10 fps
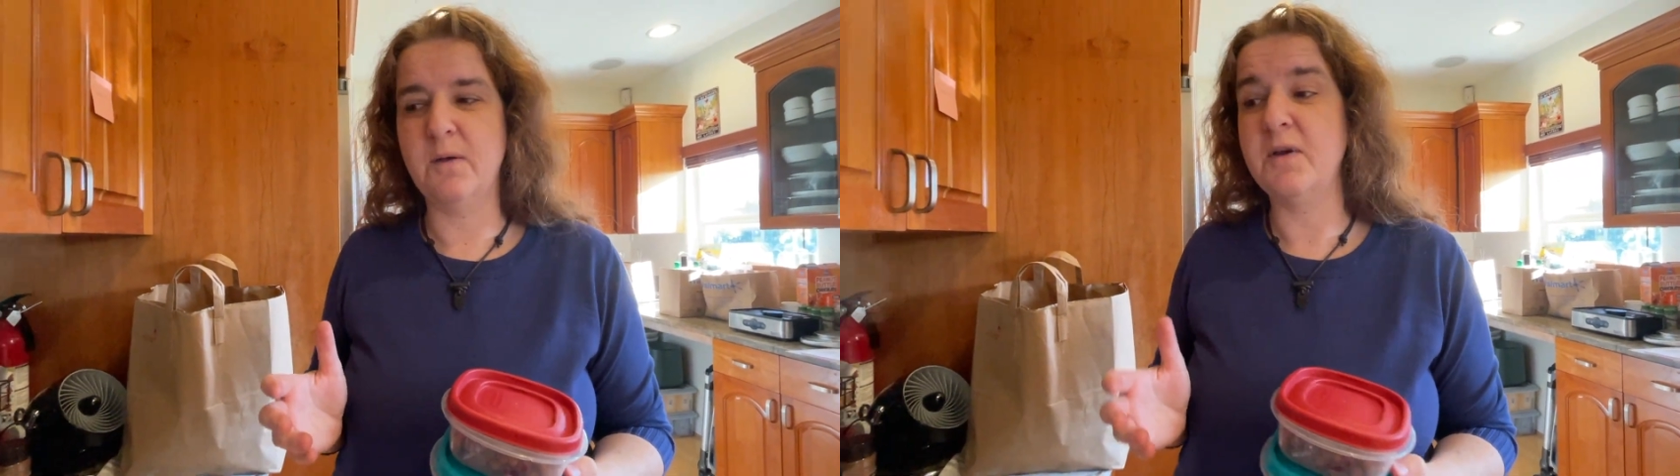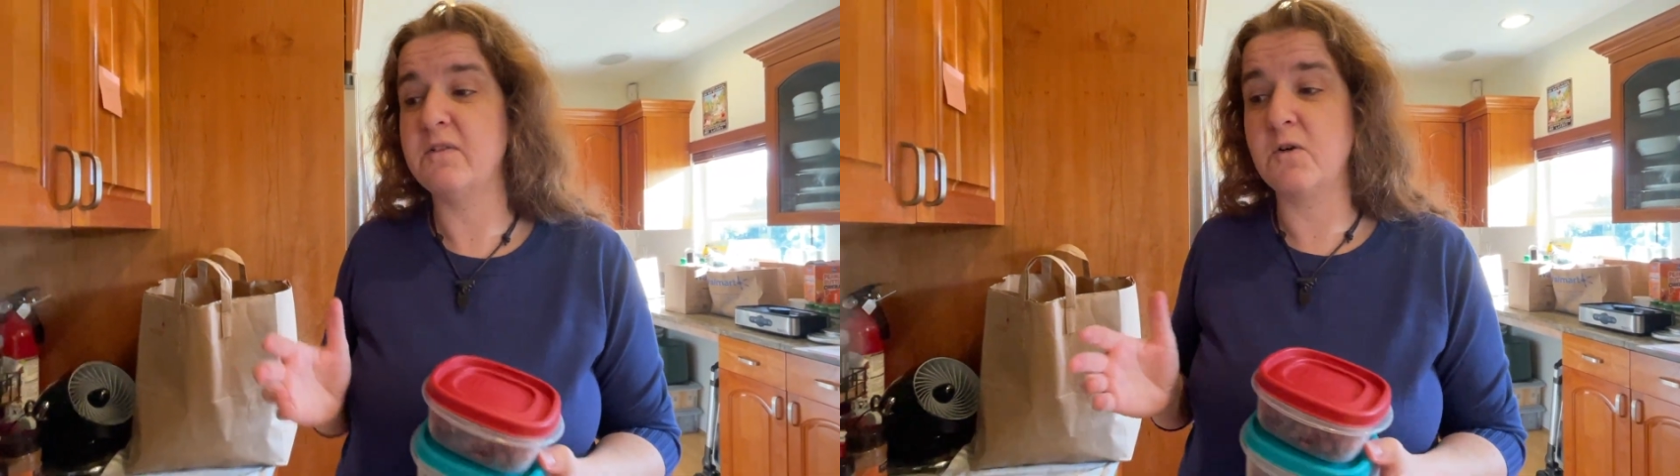
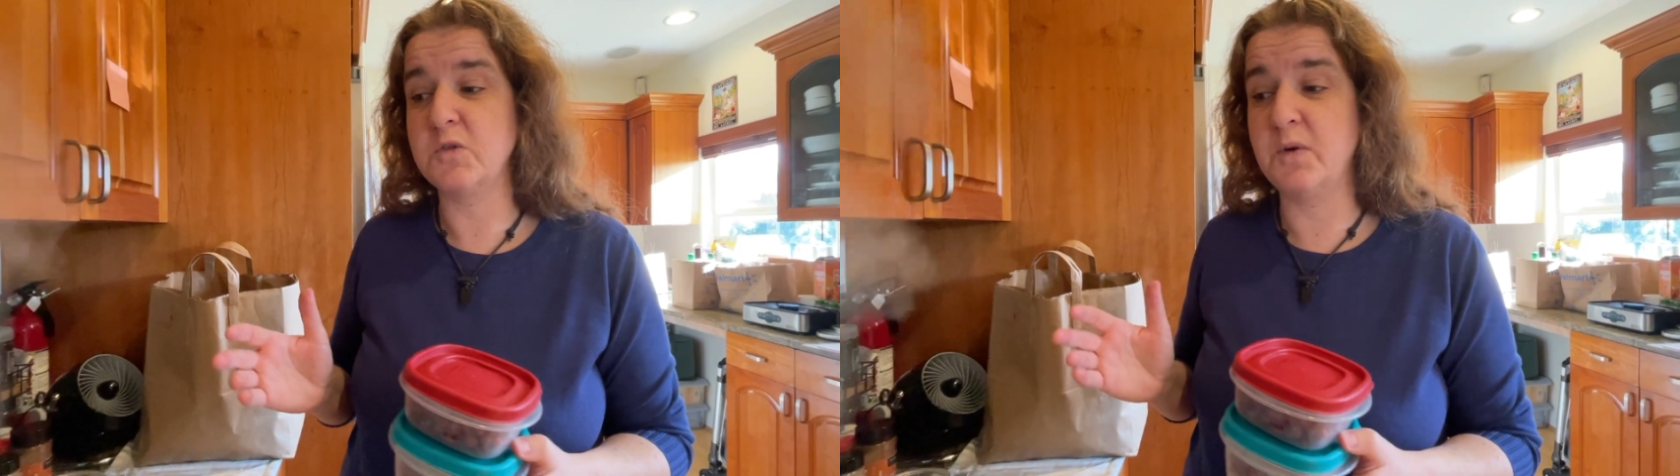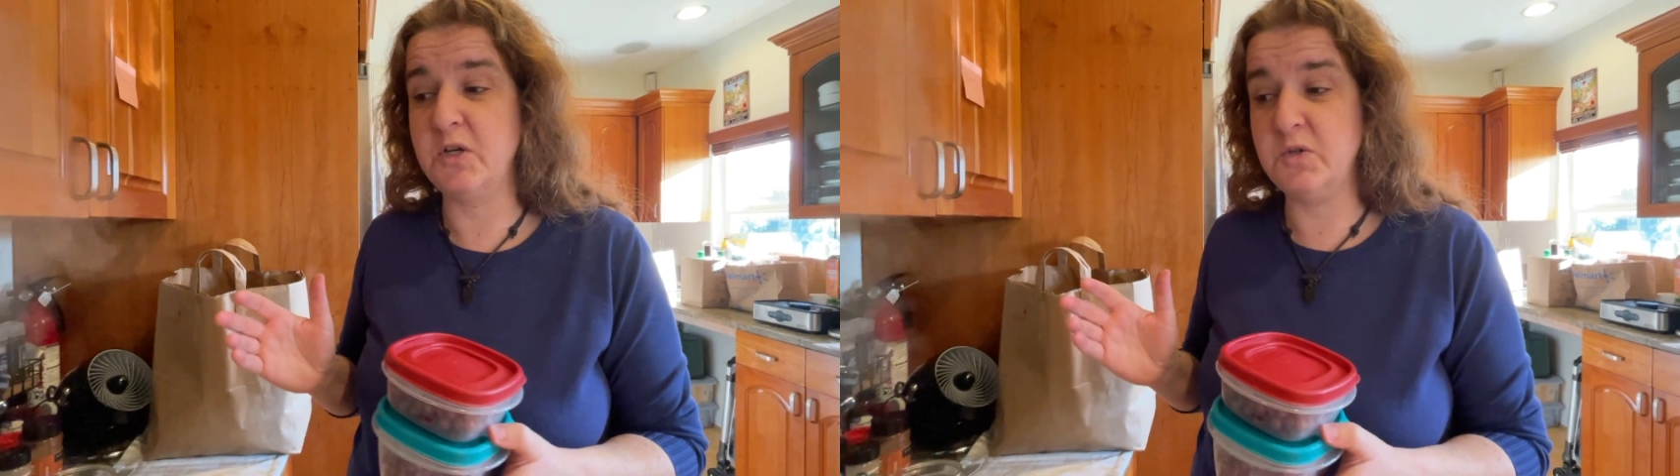But of
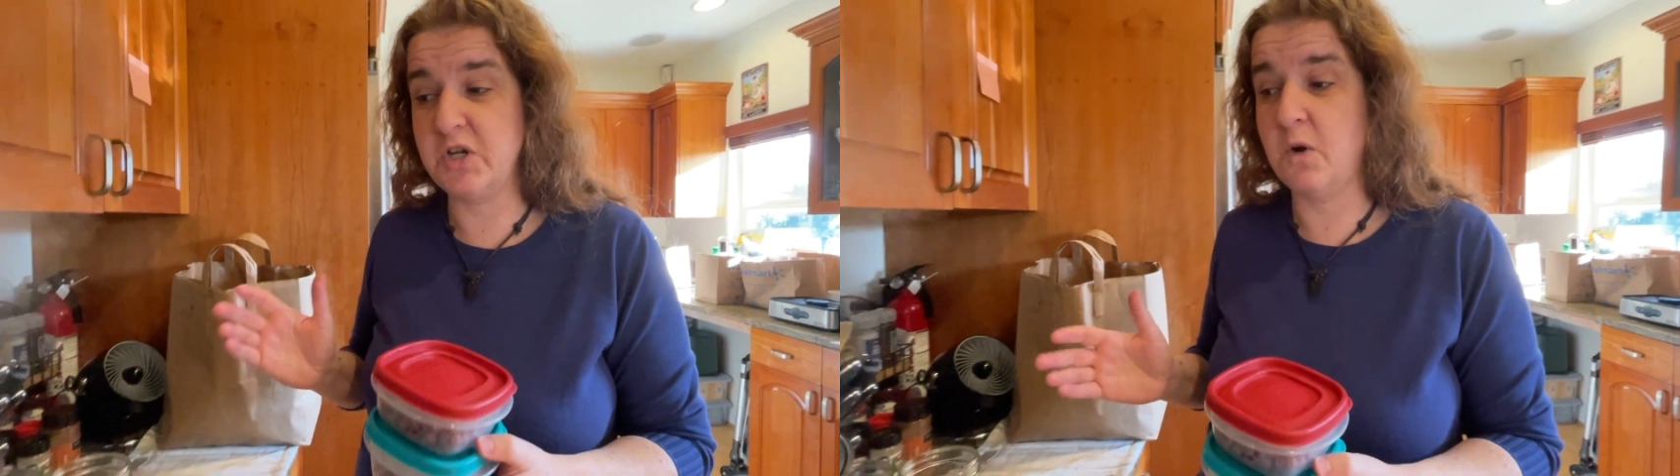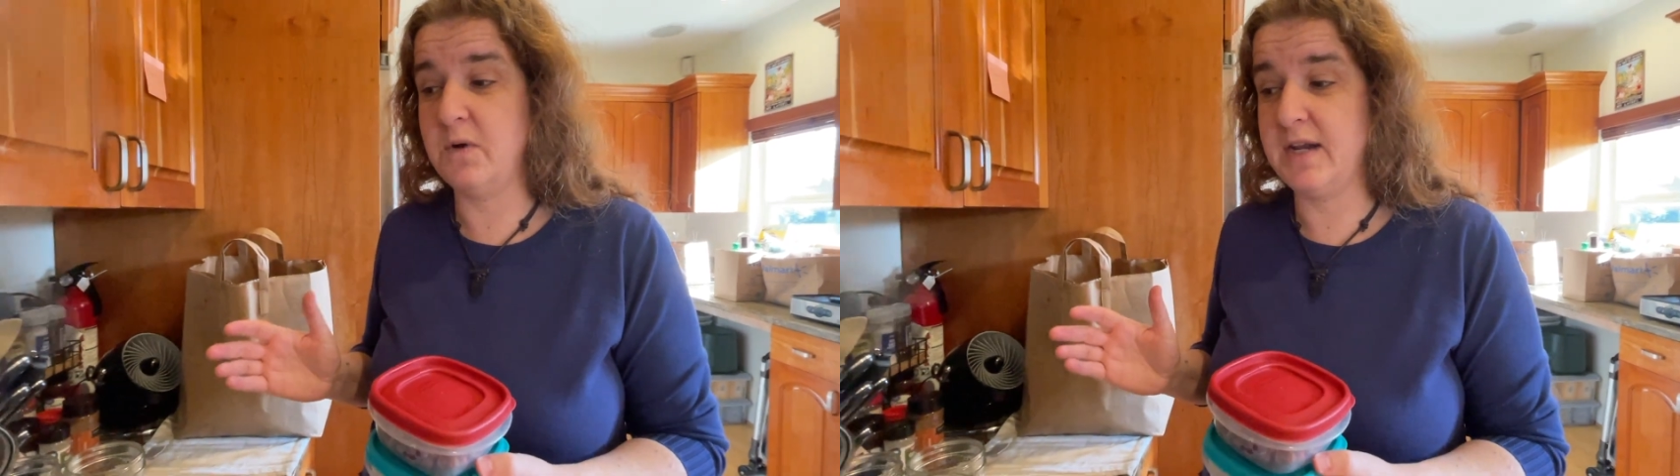course, when you
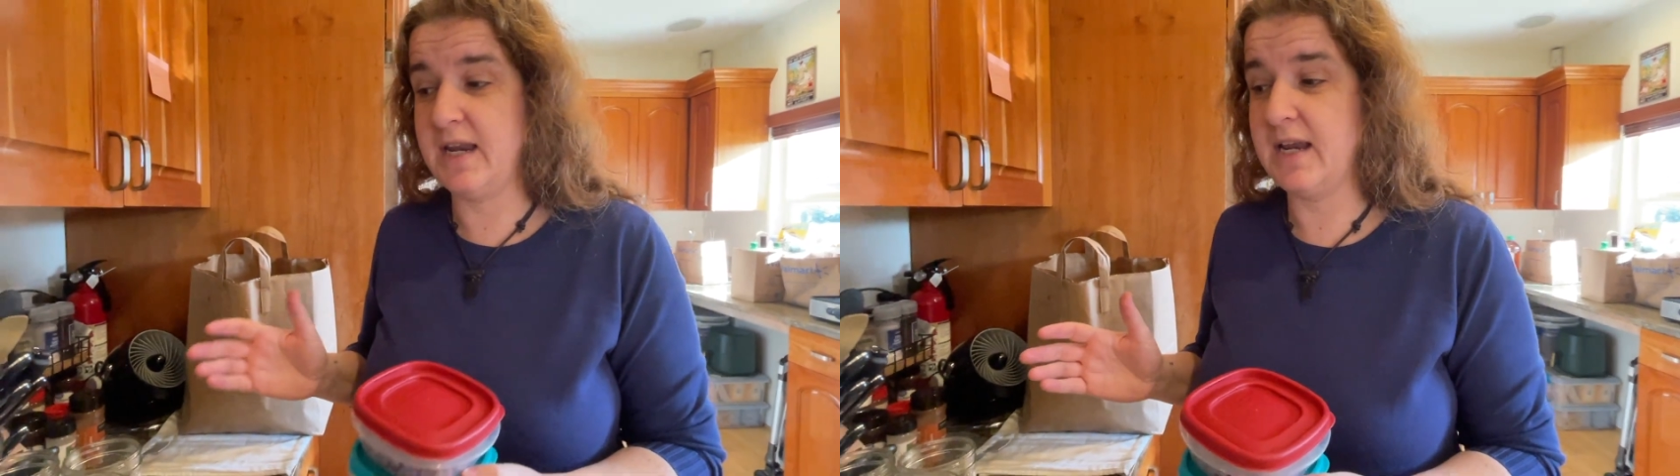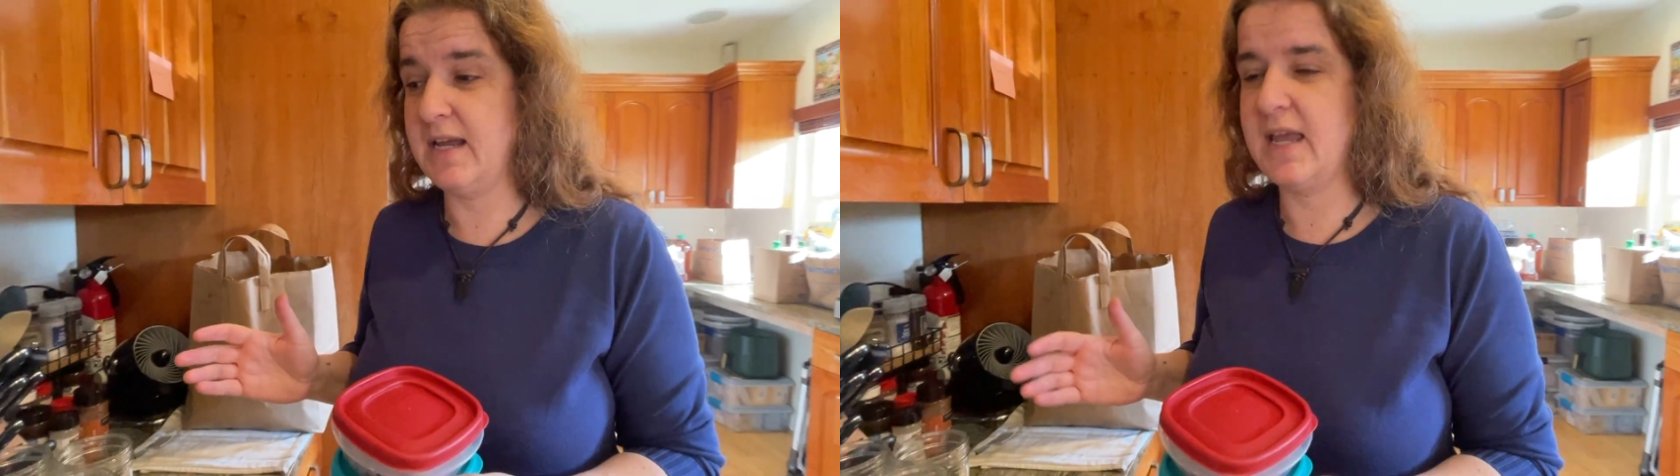don't
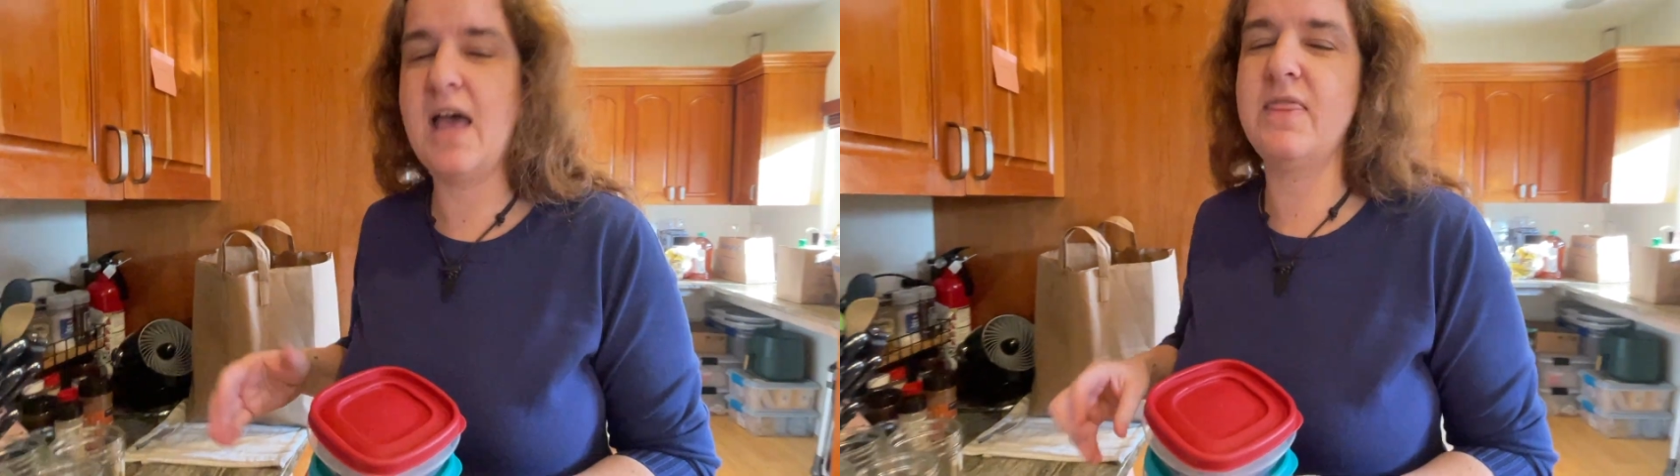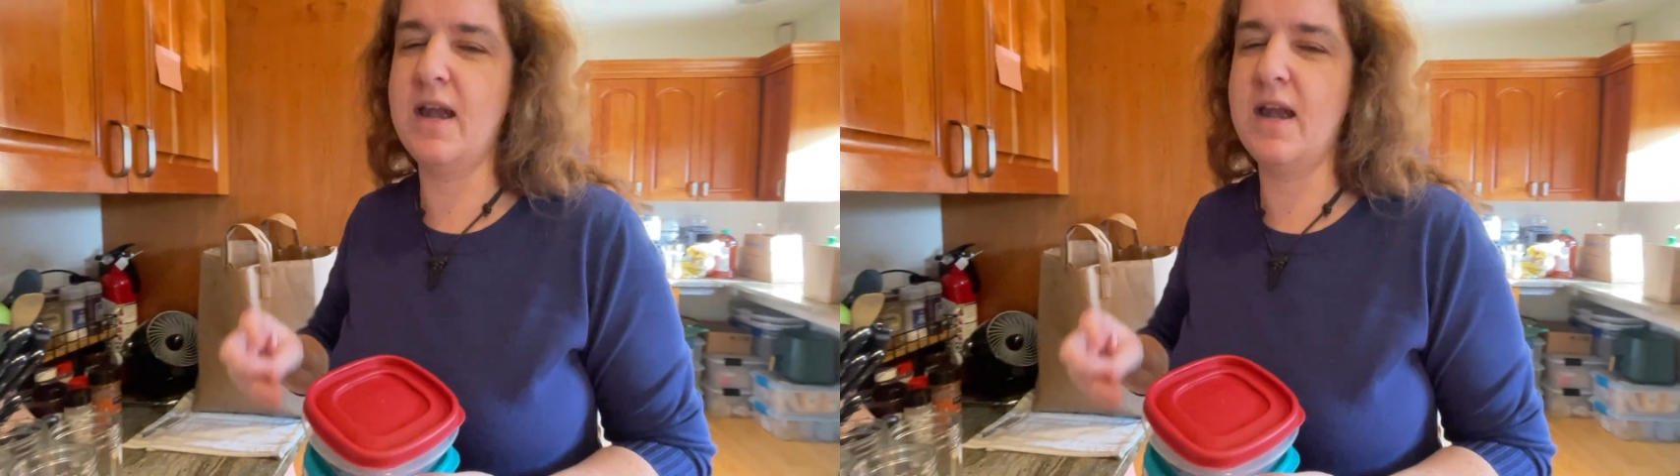need it yet,